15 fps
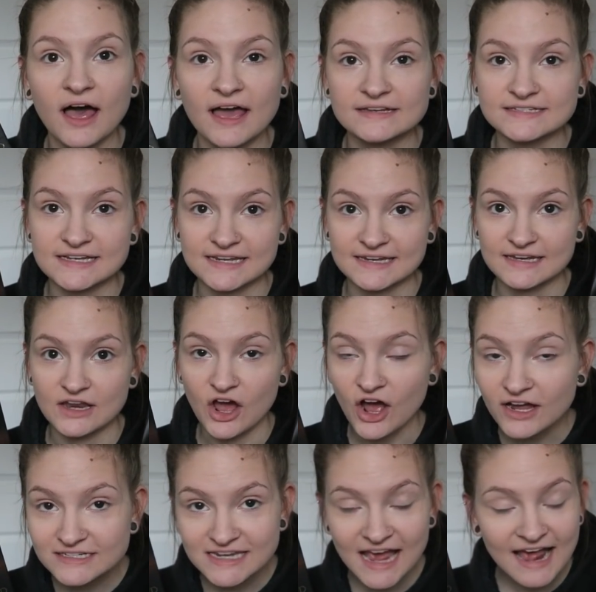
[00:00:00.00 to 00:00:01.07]
I did
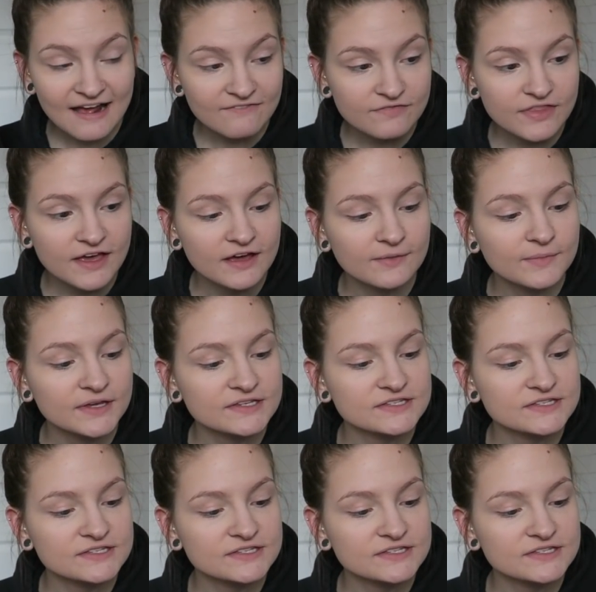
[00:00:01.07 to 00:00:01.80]
not have them.